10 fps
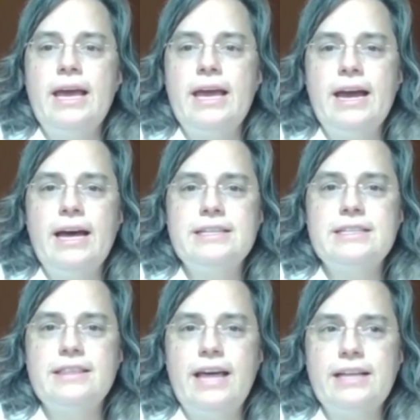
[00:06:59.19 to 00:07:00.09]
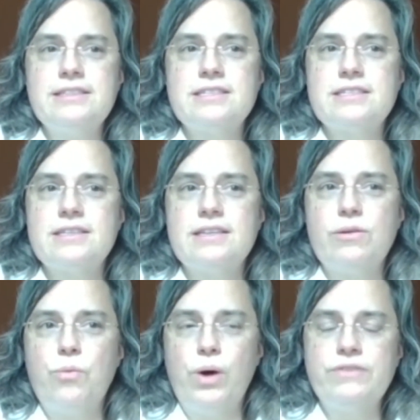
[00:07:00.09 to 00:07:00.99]
And that's
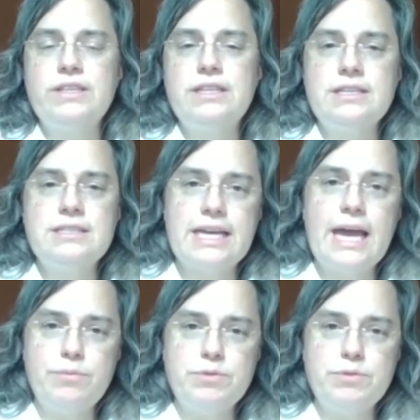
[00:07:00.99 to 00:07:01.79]
one of the things that kept